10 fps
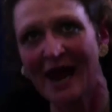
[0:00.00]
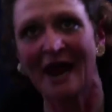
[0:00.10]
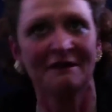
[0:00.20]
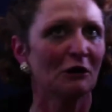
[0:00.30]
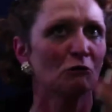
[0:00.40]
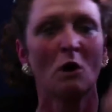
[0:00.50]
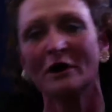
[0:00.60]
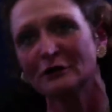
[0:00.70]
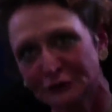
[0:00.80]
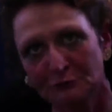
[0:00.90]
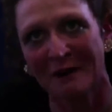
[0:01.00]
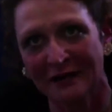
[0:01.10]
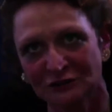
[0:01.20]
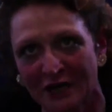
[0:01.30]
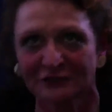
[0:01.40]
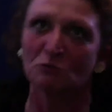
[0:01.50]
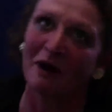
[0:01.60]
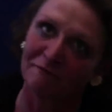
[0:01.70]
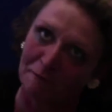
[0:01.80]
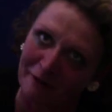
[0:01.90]
And they're 1 or 2 paychecks
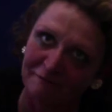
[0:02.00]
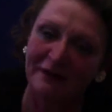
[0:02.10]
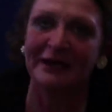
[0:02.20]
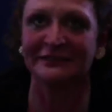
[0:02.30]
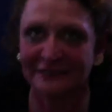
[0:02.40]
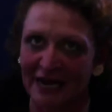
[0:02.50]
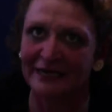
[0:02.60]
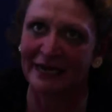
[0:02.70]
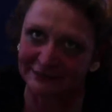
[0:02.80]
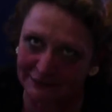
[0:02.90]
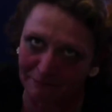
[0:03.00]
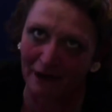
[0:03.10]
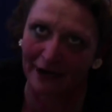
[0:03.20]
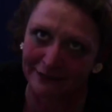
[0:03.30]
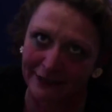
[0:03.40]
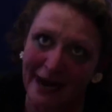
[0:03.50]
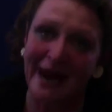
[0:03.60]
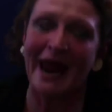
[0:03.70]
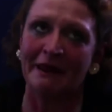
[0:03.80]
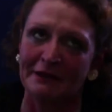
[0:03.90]
away from living in a tent next to mine,
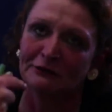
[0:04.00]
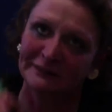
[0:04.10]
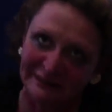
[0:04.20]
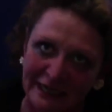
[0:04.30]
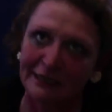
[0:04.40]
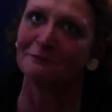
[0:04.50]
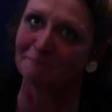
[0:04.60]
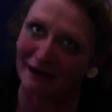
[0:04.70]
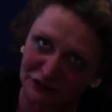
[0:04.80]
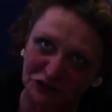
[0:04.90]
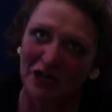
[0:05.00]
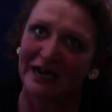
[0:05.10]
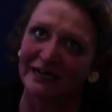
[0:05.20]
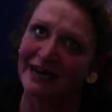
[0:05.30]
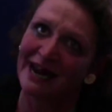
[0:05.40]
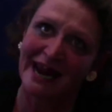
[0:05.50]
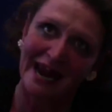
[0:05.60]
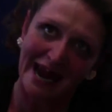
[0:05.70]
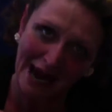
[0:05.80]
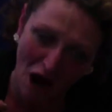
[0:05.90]
and they're stealing my shit
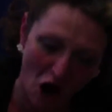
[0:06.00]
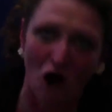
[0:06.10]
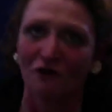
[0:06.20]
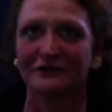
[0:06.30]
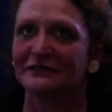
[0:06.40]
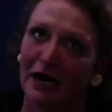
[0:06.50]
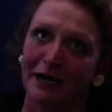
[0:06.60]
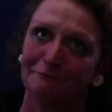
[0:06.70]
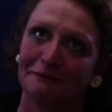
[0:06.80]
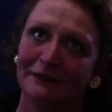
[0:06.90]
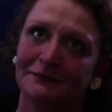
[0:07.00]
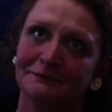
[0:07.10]
all the time.